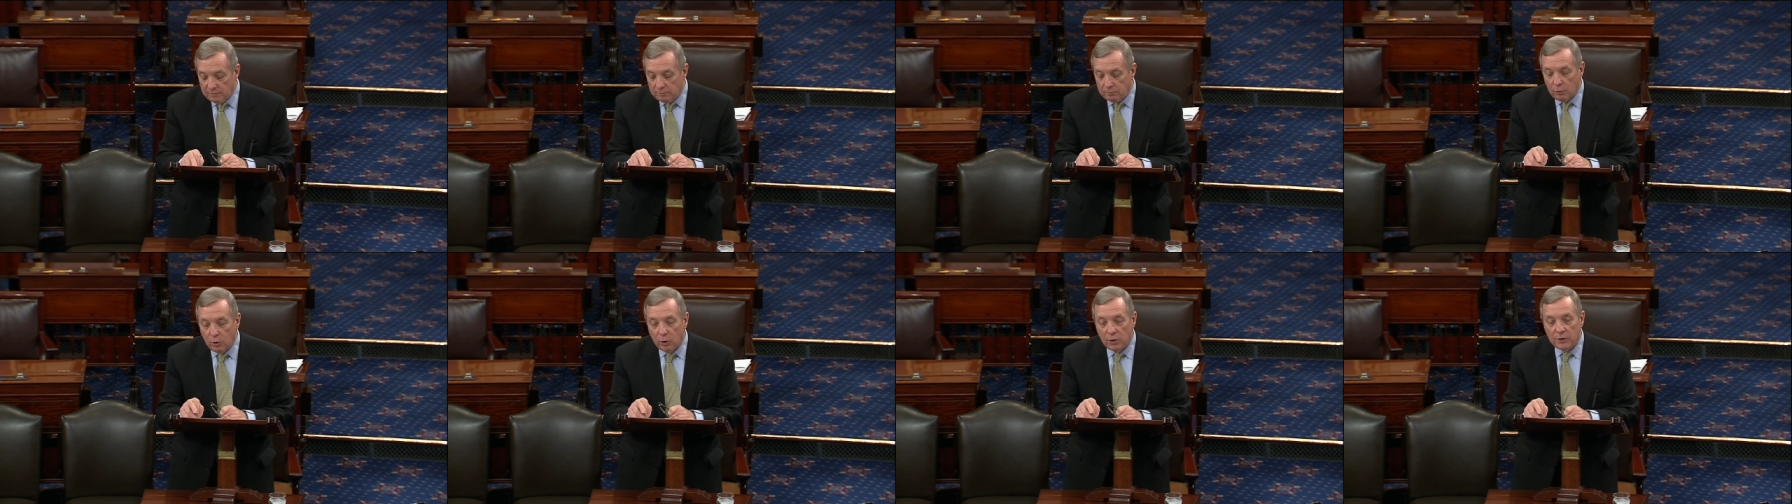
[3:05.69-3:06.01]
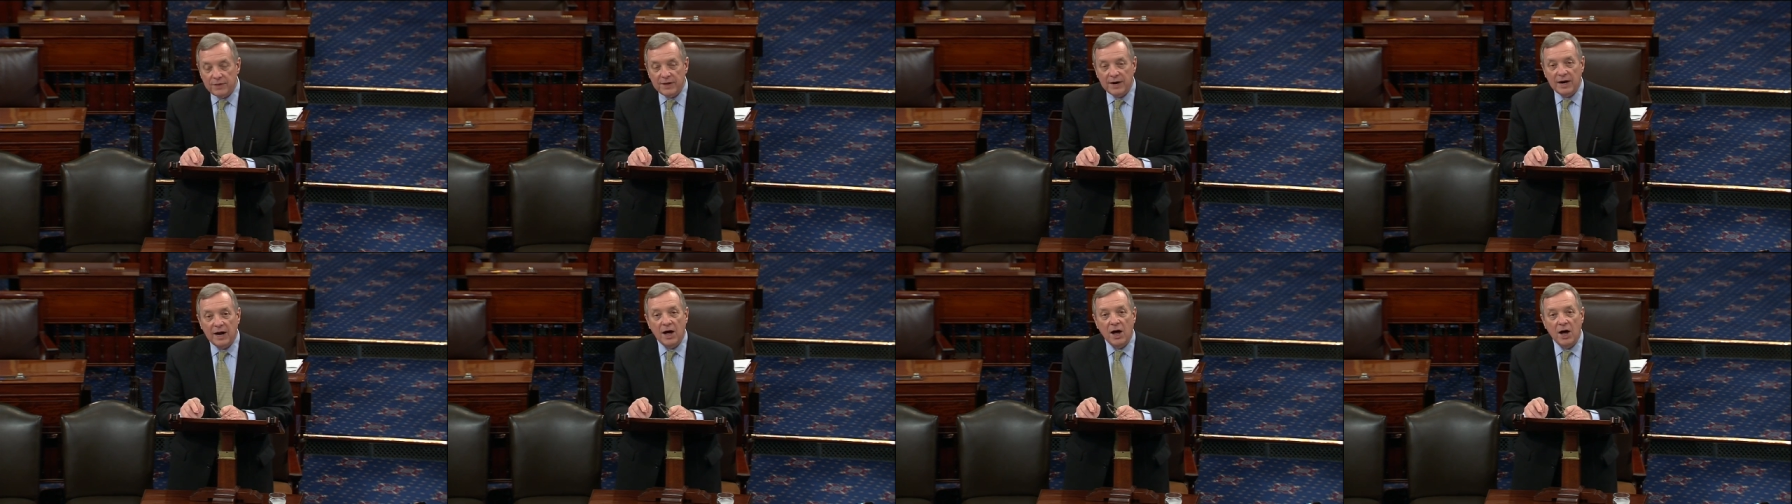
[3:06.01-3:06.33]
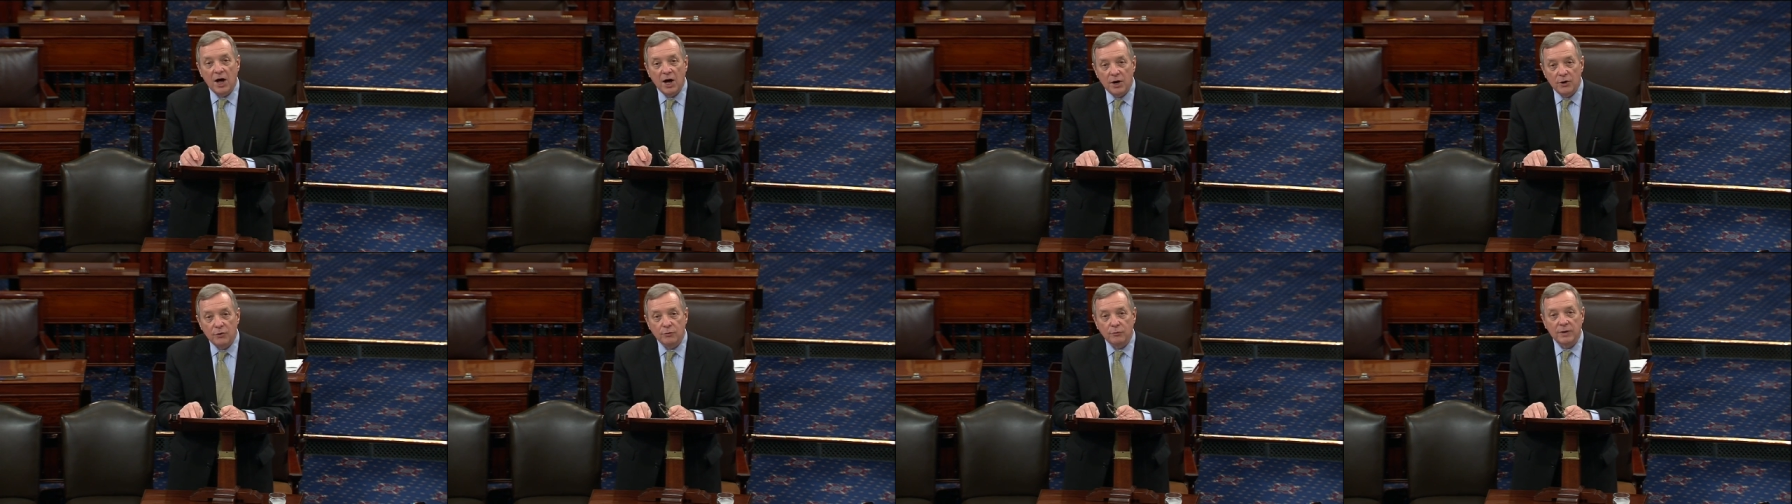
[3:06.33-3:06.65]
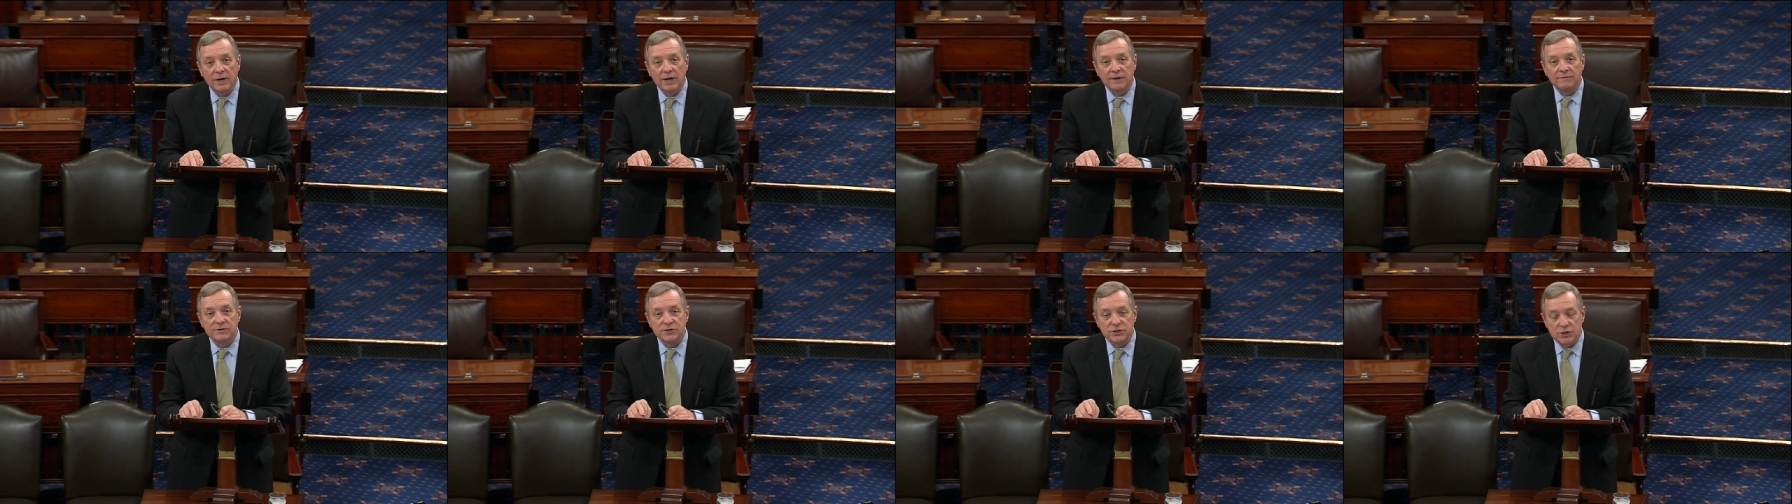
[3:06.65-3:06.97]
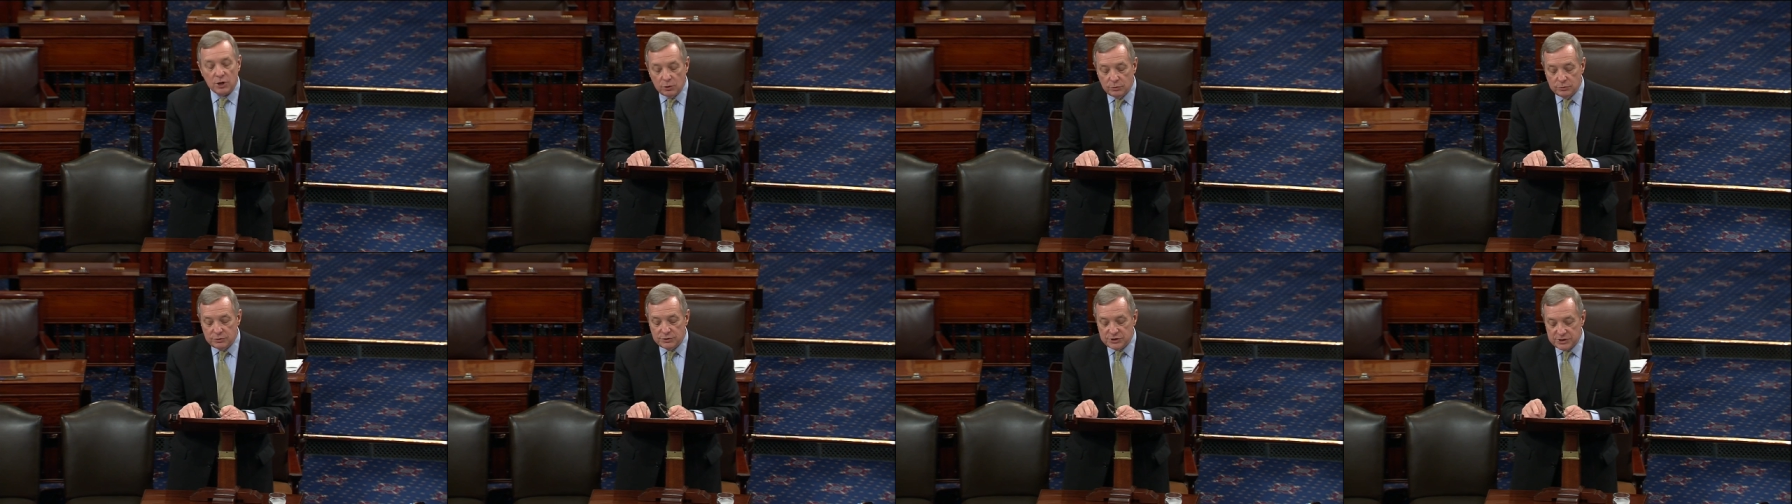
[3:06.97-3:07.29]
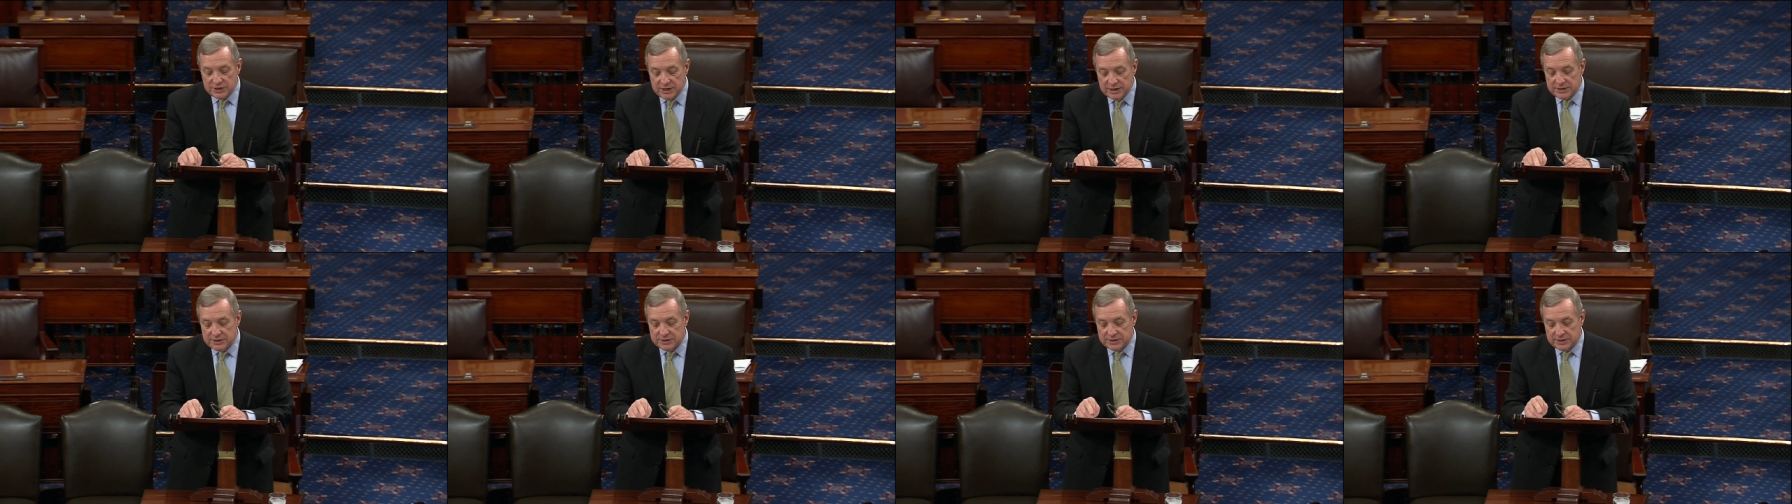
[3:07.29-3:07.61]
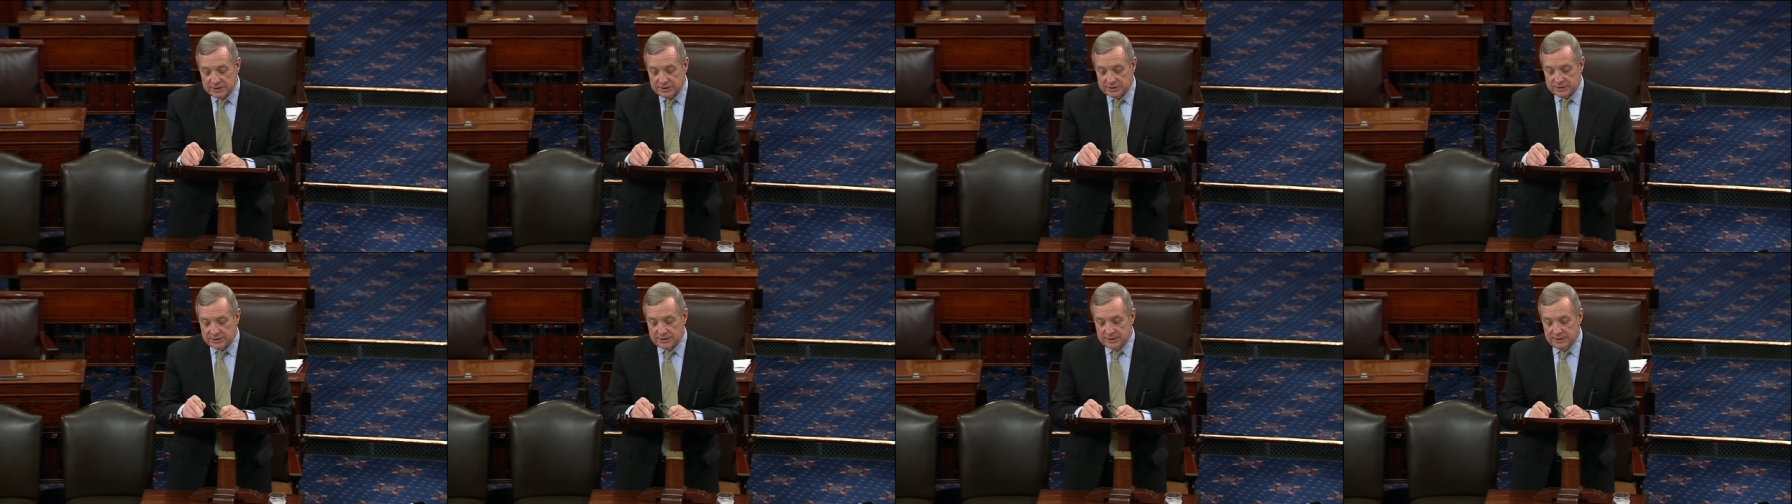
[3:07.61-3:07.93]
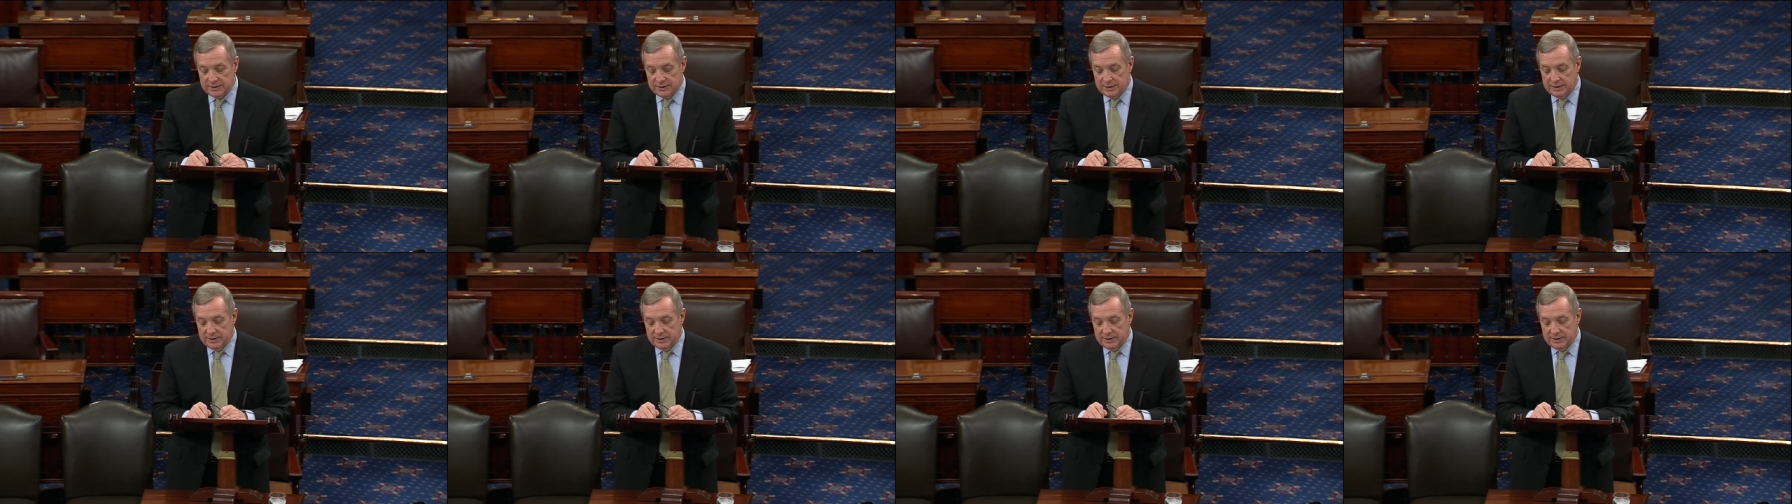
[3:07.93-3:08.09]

more than 100 of his own citizens.